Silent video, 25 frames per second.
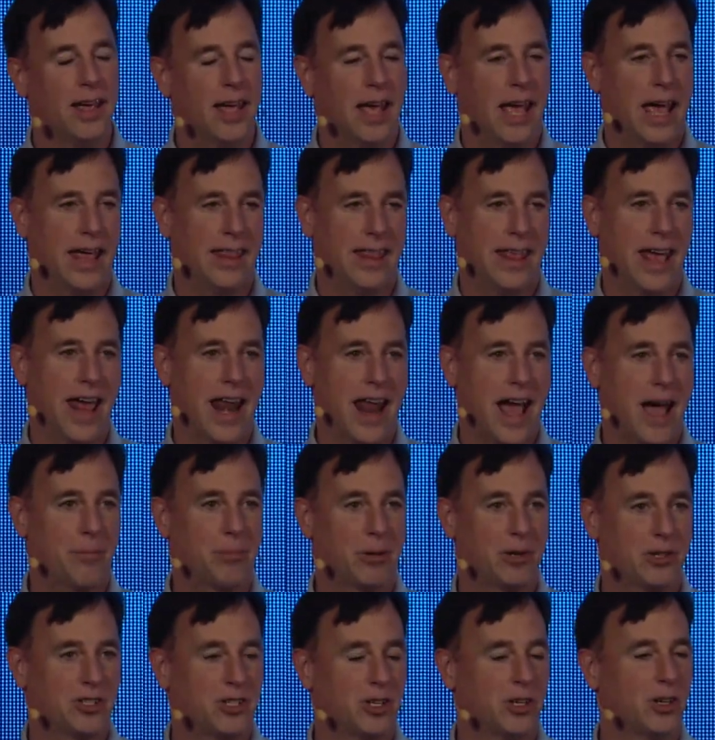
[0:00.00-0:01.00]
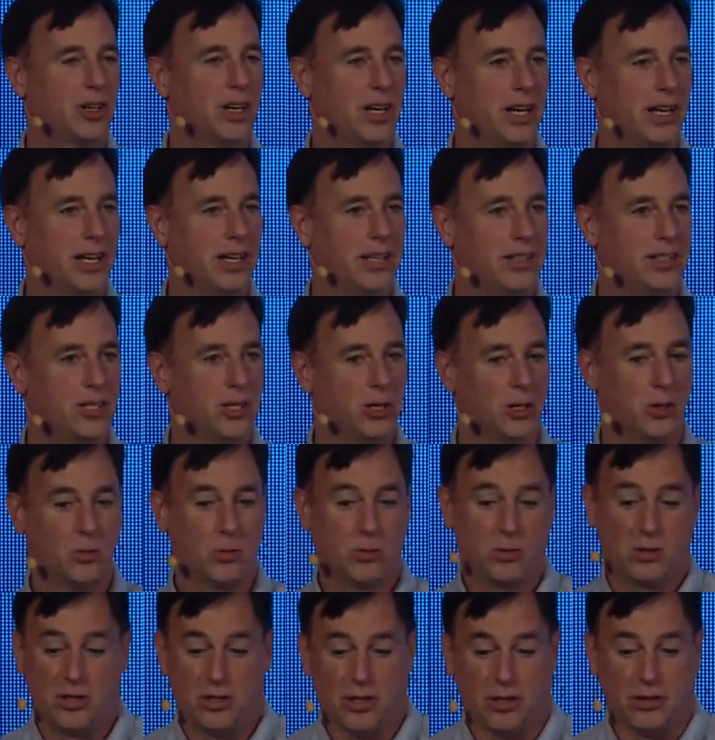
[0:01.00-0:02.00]
and that opportunity to
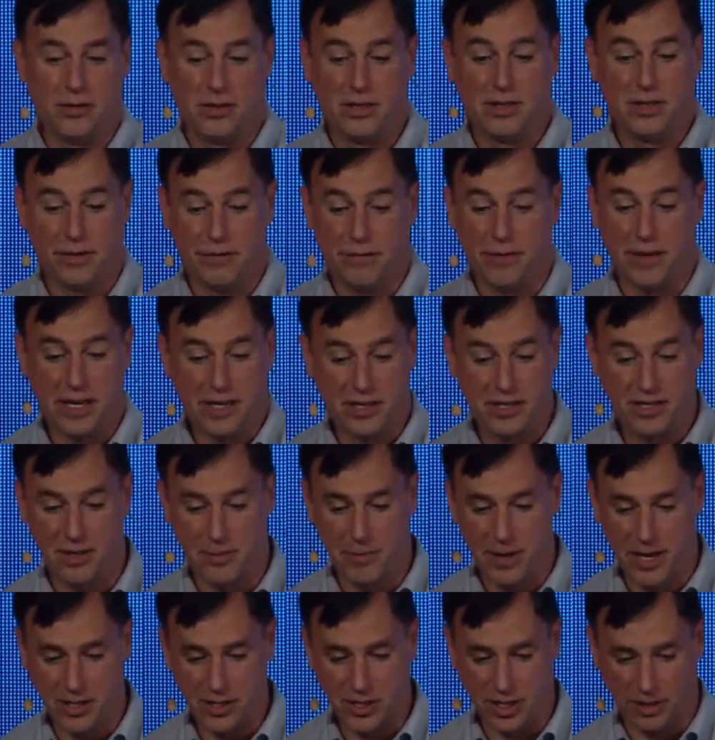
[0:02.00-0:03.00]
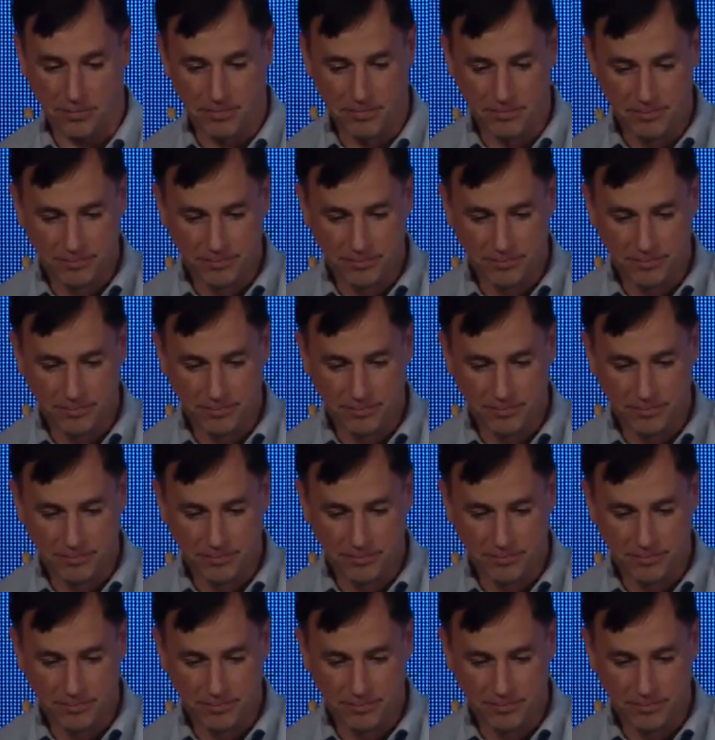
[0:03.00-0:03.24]
finish the mission.